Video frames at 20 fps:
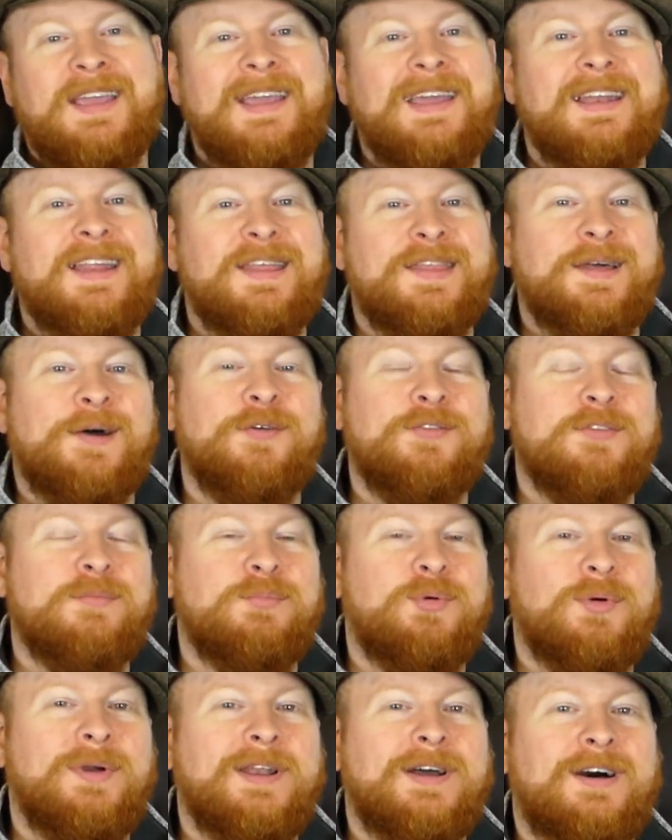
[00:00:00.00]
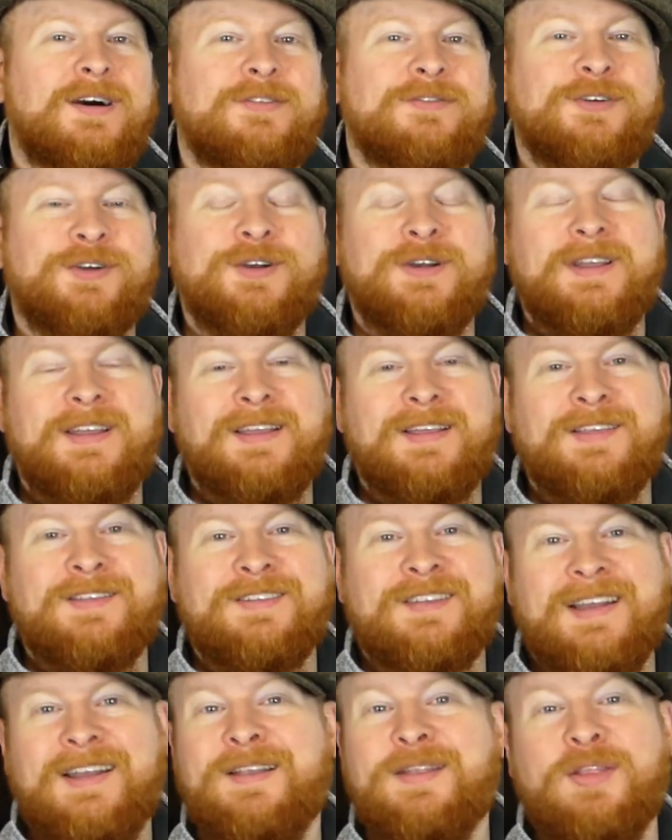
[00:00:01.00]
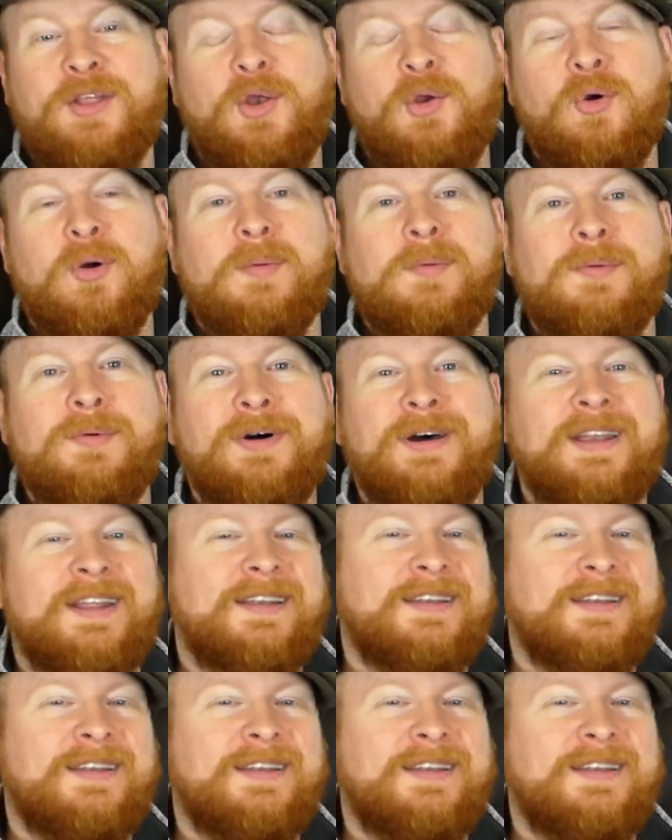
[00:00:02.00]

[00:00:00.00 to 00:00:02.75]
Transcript: 80,000 point offer is kind of the normal one.